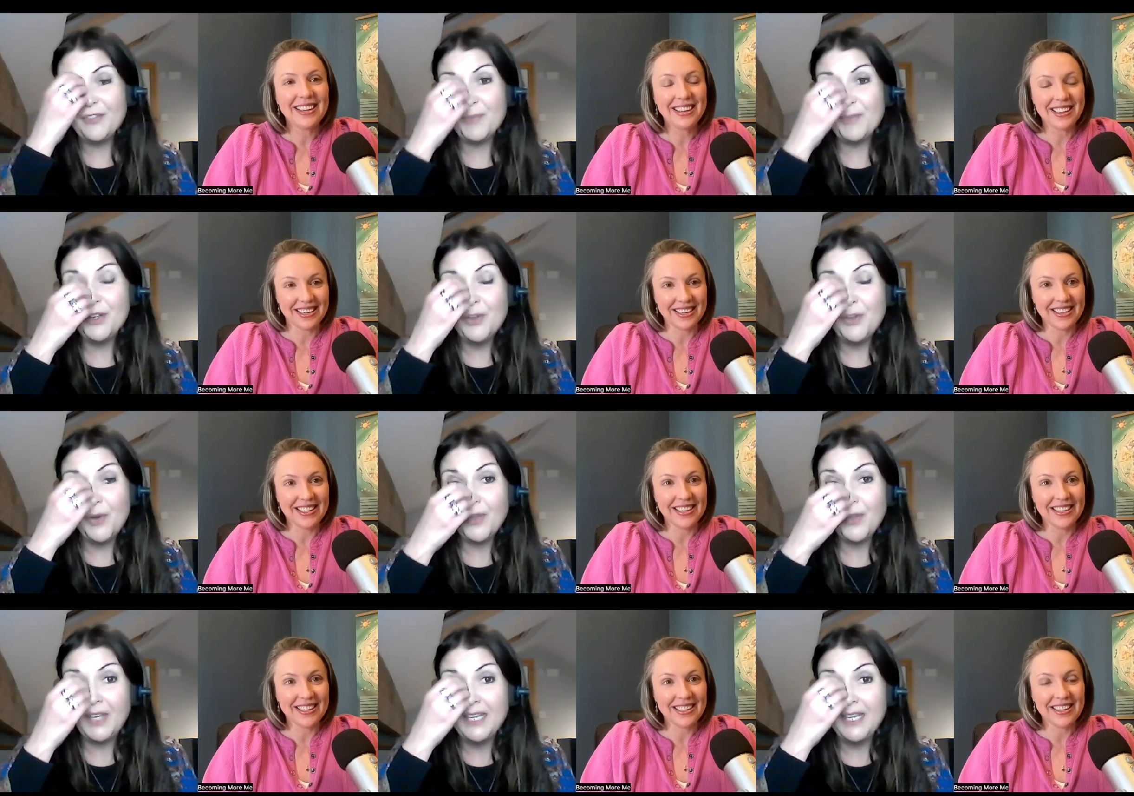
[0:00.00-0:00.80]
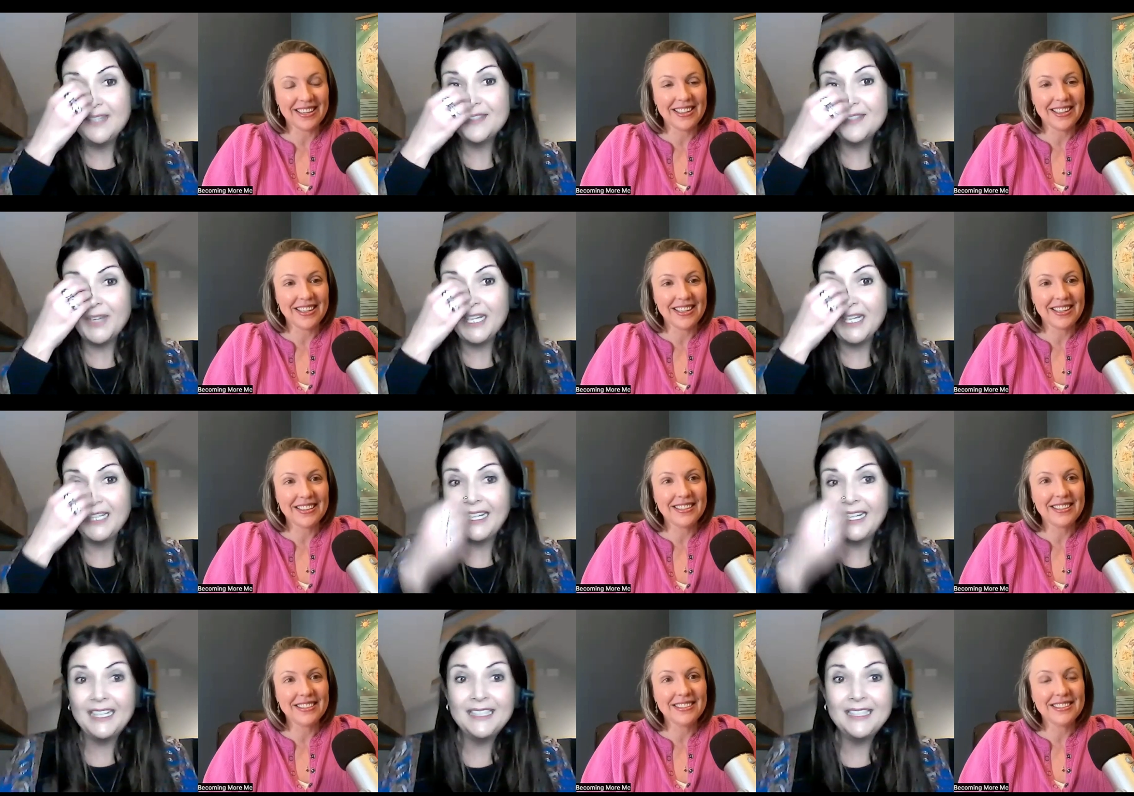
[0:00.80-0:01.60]
Speaker 1: from the northeast of
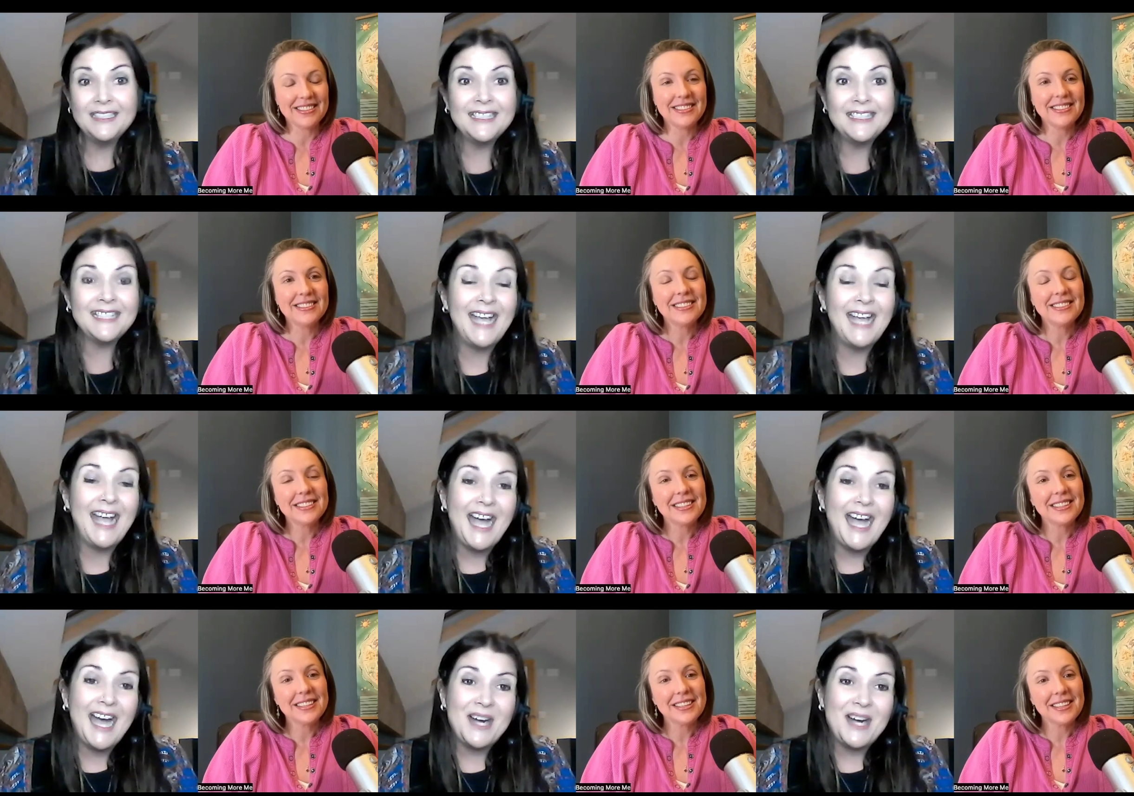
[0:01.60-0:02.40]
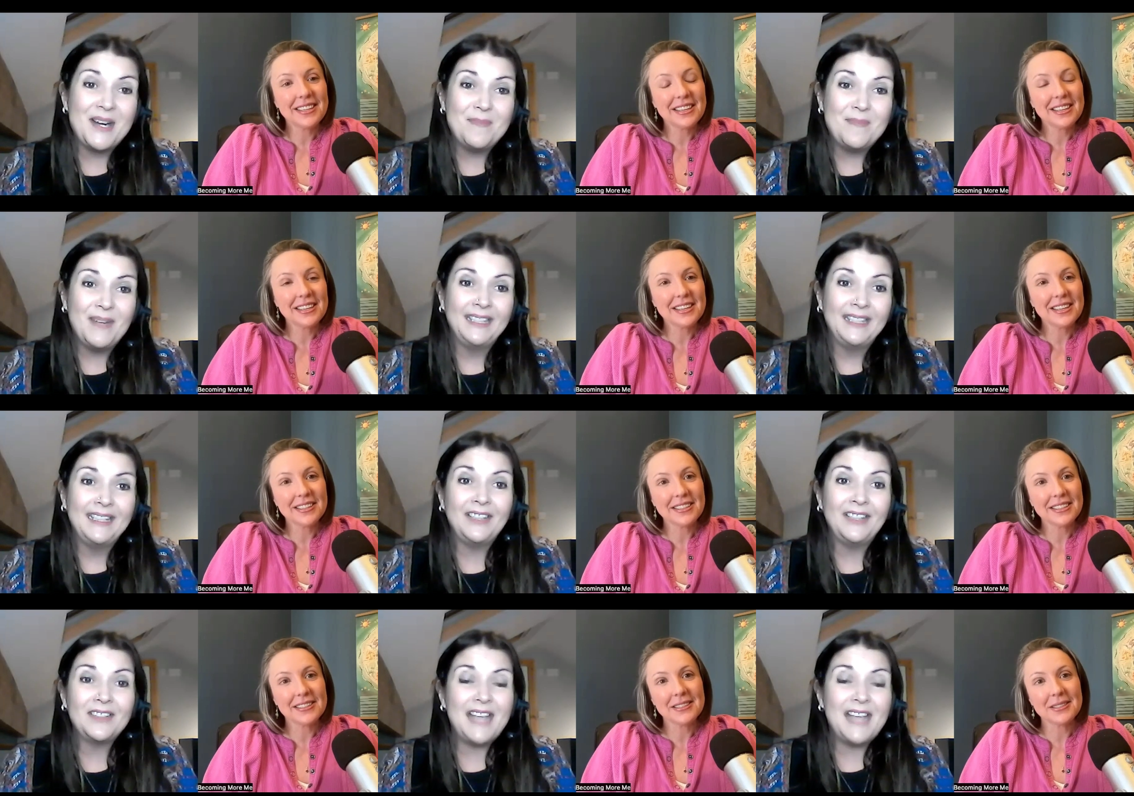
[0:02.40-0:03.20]
England, um, a
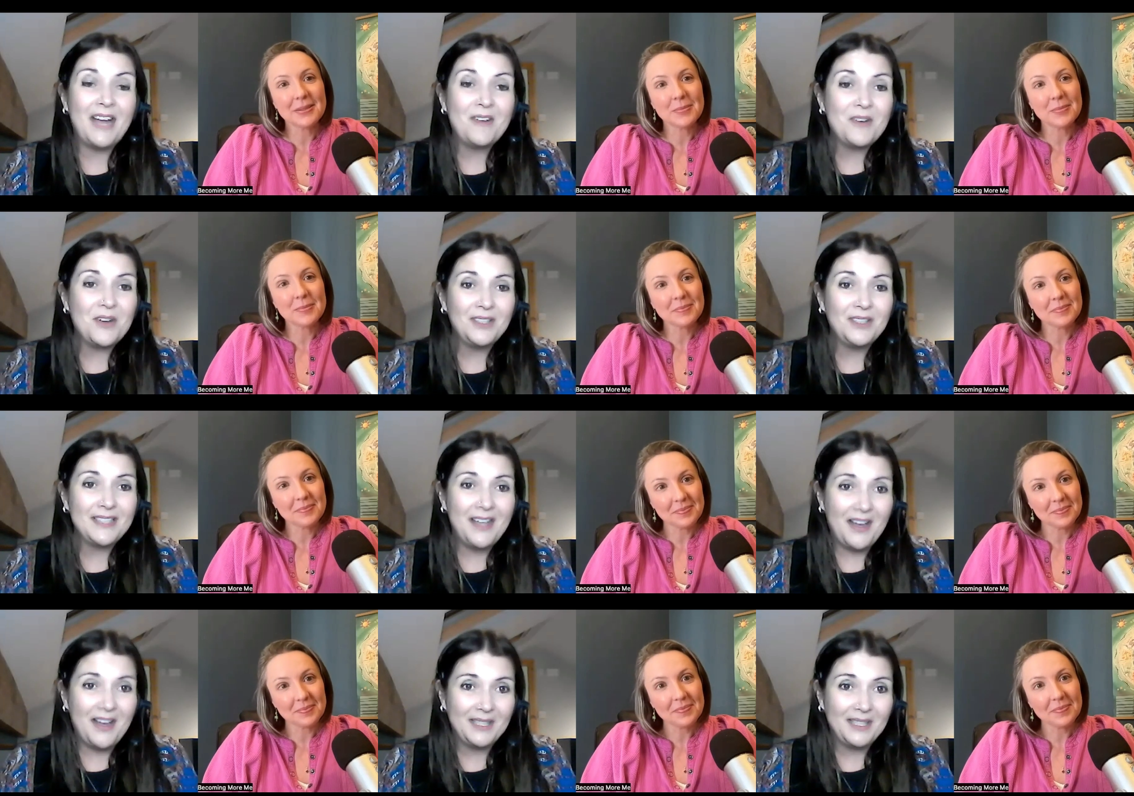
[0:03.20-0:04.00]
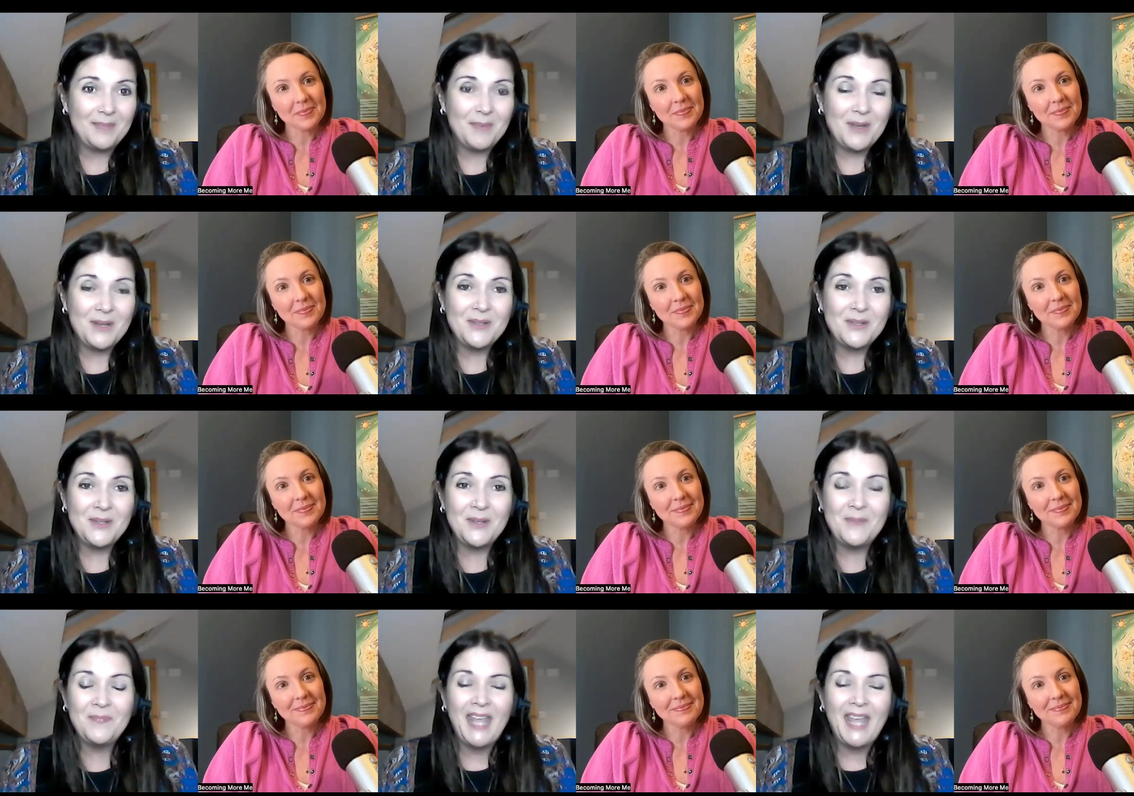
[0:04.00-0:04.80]
little town called
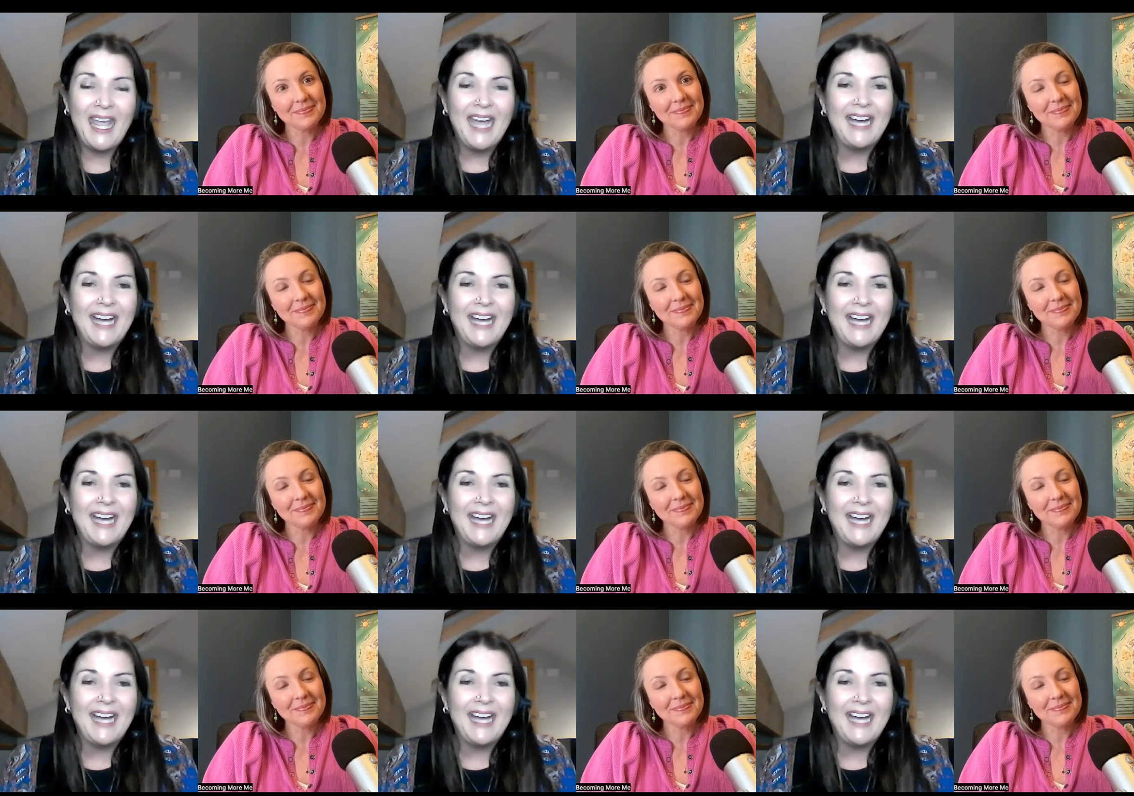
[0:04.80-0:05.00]
Hartlepool.